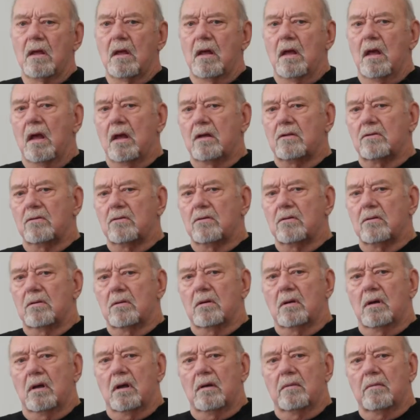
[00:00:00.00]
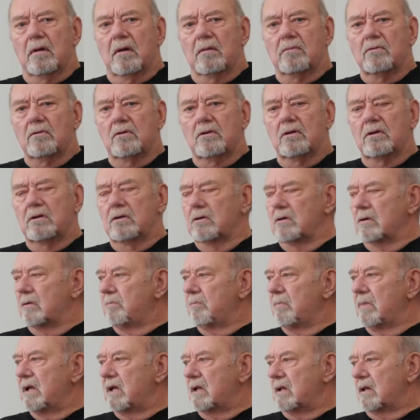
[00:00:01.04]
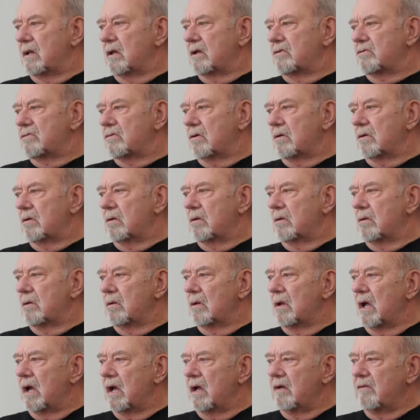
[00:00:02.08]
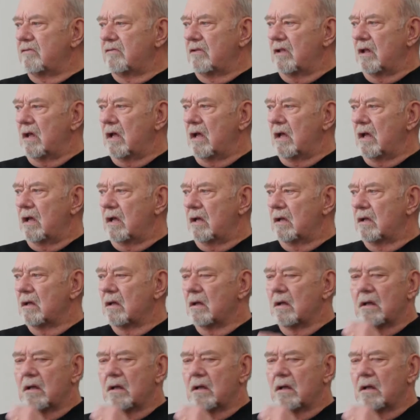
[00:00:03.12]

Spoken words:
Hector, I'm going to admit a certain naivete.